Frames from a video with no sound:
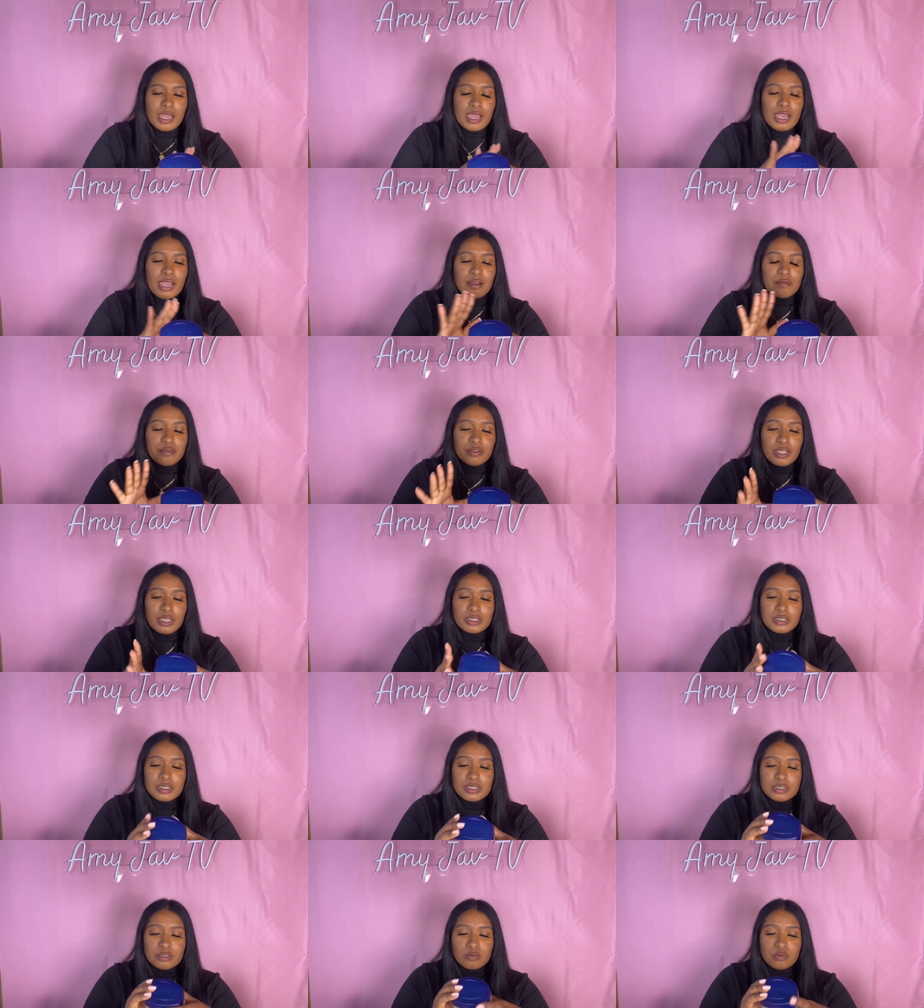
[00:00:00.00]
I feel like
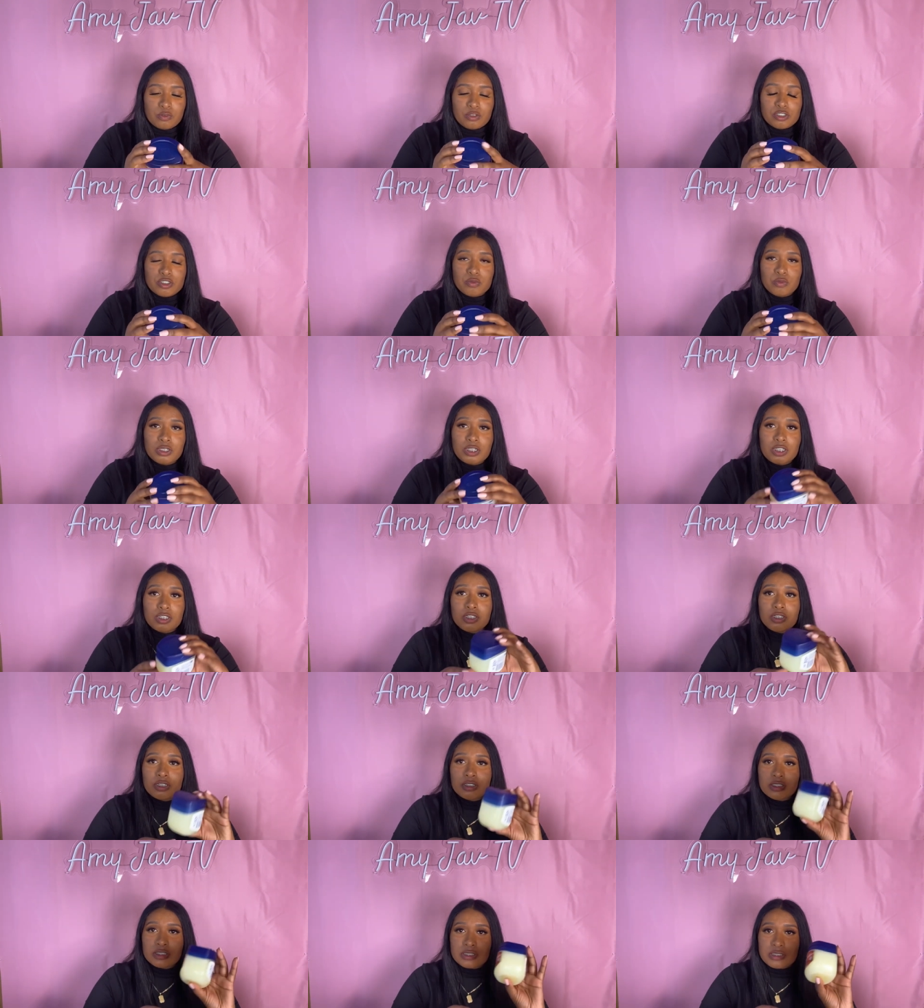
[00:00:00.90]
this works really good
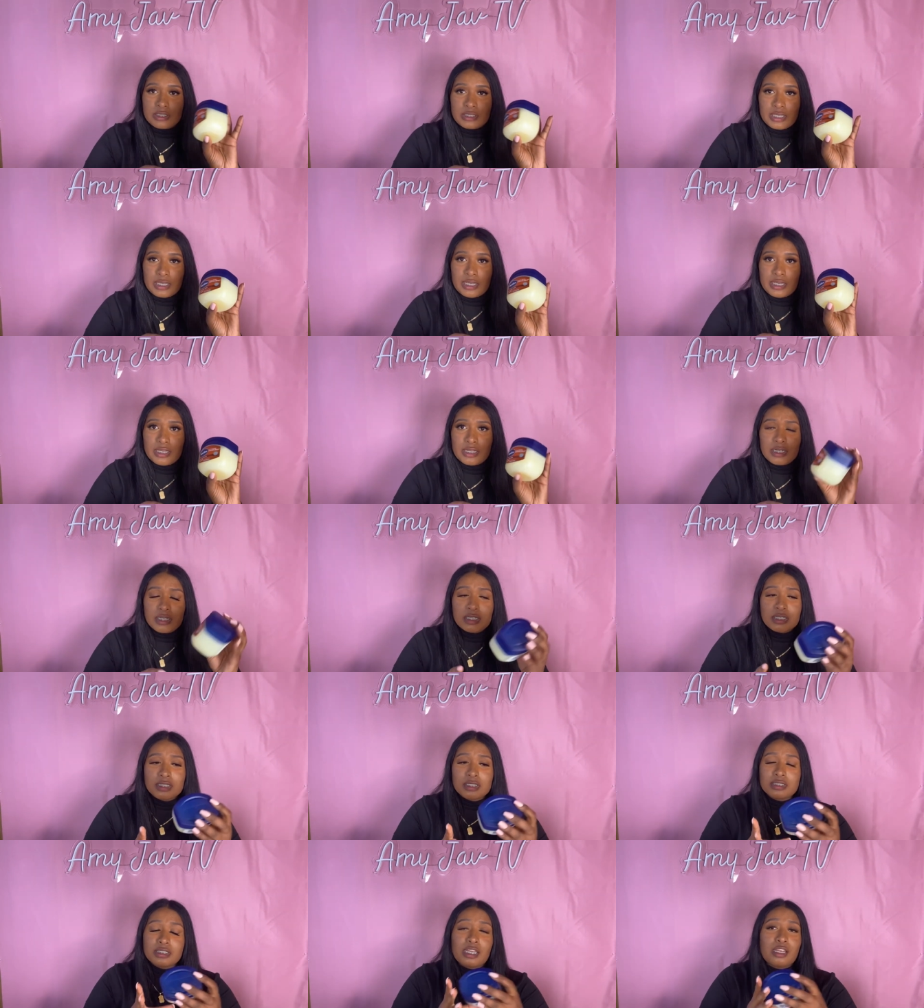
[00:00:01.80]
on the skin
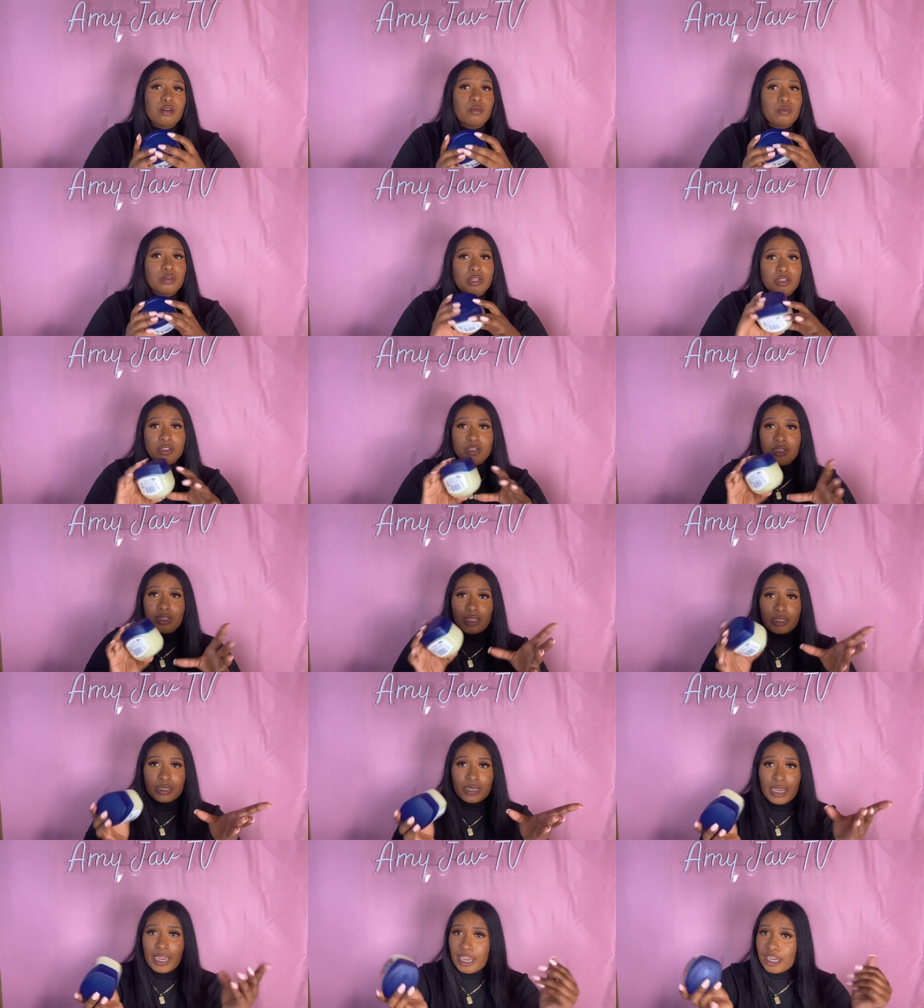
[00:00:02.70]
because I don't want to look
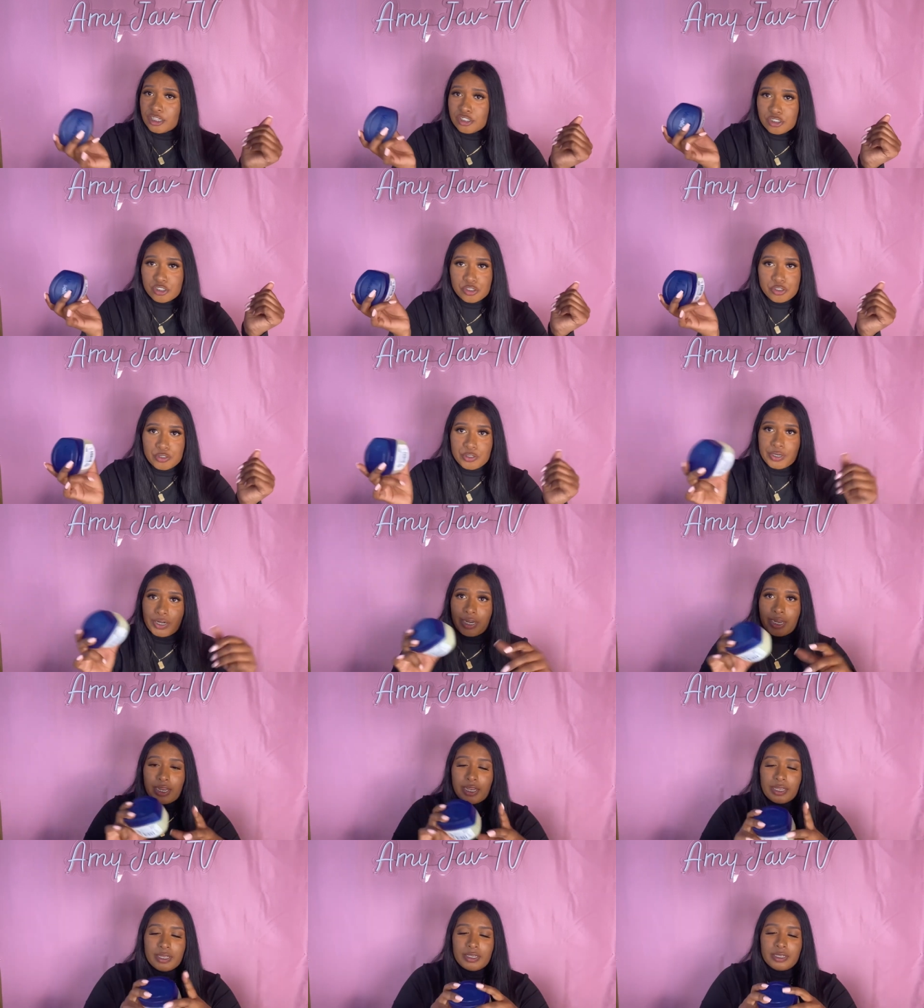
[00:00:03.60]
like an
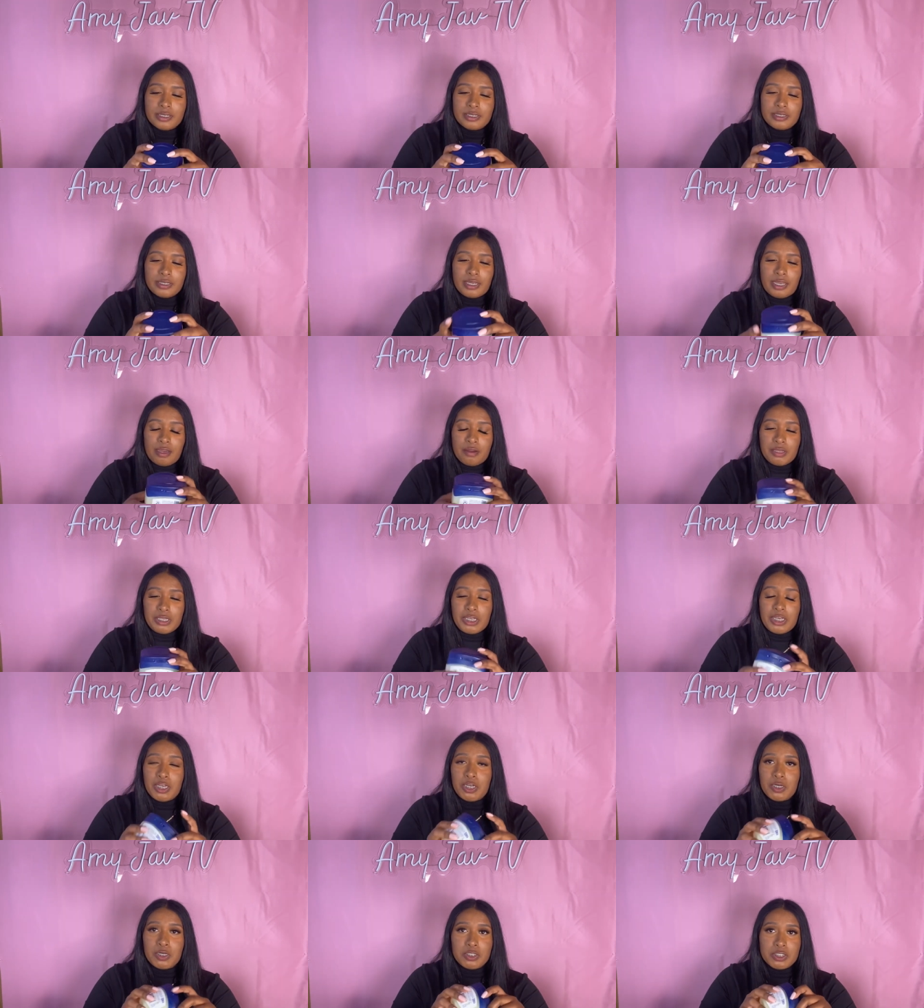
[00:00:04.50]
ashtray out
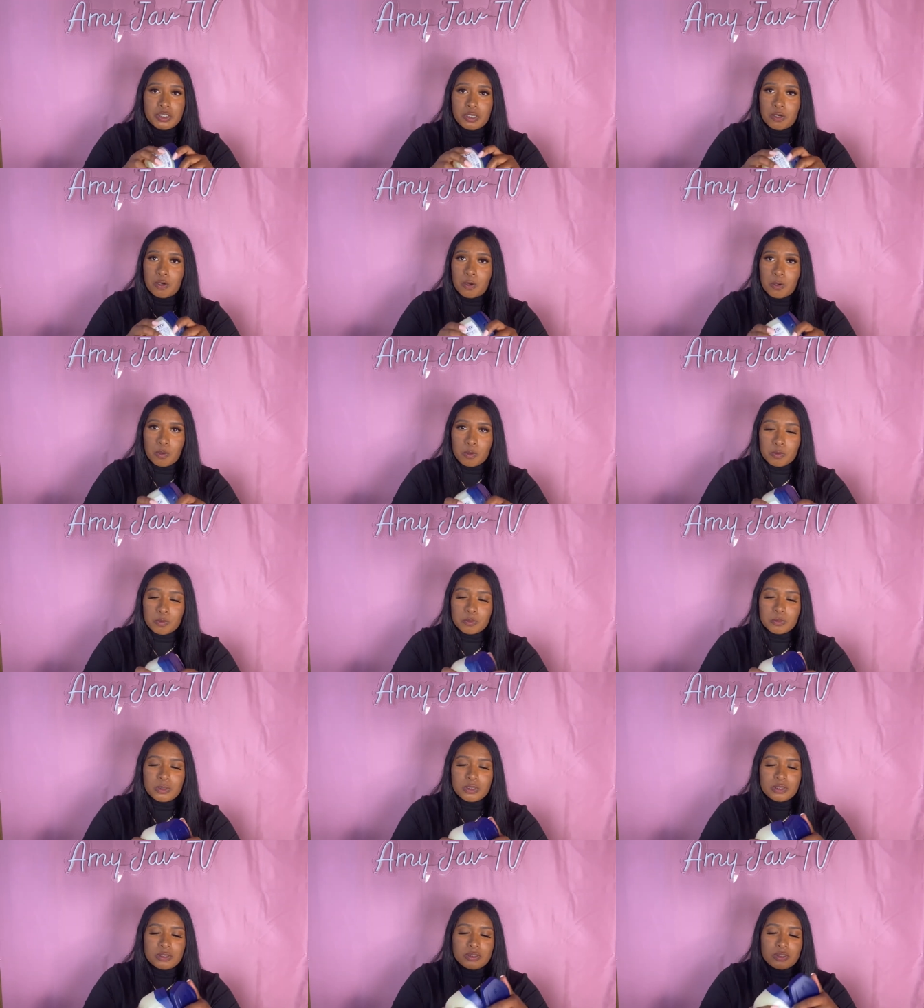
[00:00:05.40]
here in the cold.